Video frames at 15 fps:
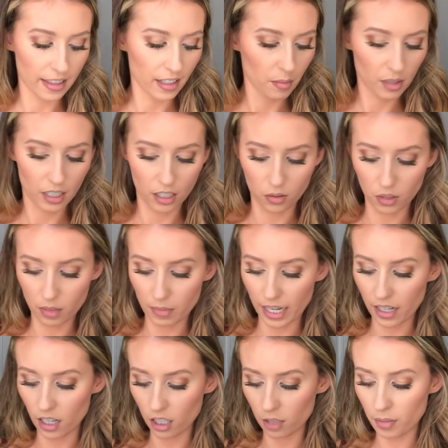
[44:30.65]
I think I'm gonna go with my
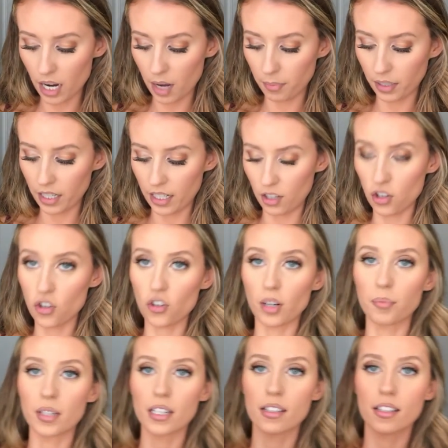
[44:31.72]
ColourPop ink
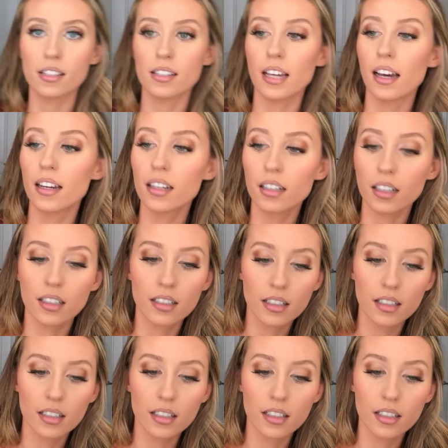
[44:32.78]
script instead.